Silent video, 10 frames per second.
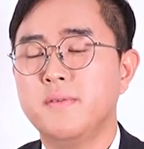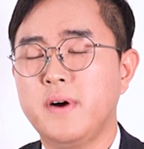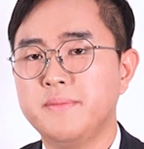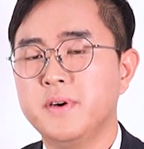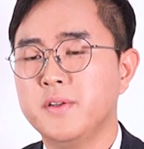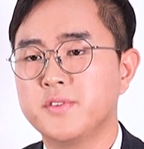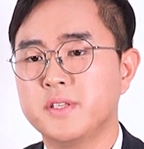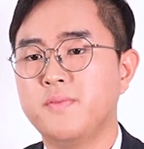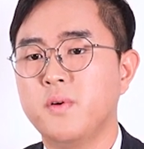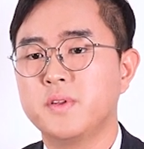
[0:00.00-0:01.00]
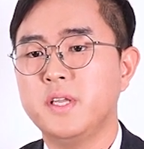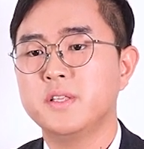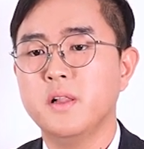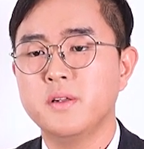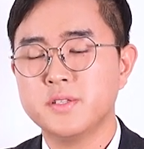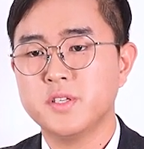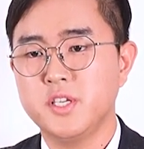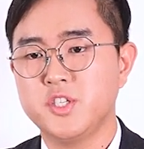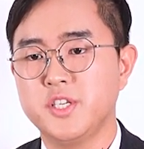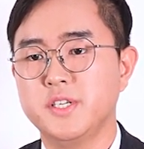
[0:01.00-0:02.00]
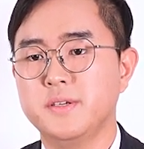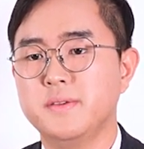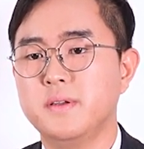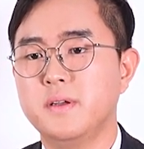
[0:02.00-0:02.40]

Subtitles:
$540 each year,